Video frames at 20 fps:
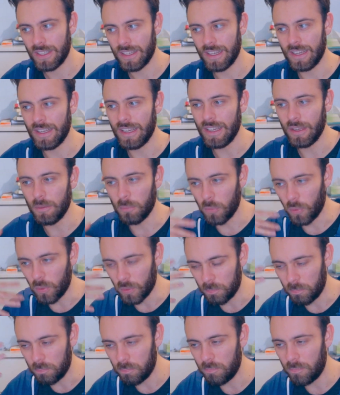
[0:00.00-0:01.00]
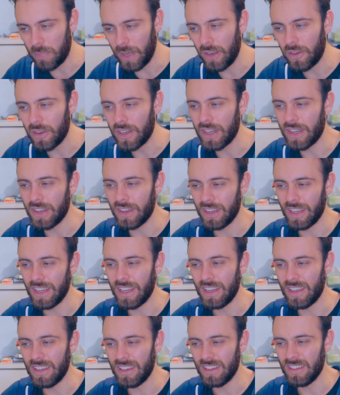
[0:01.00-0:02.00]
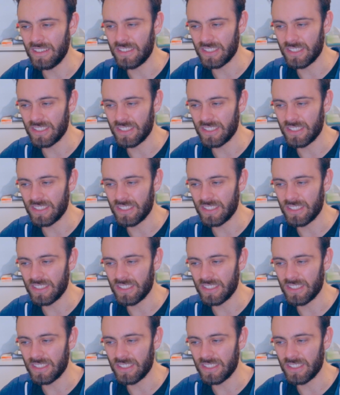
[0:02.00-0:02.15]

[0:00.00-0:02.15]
can get you more buried in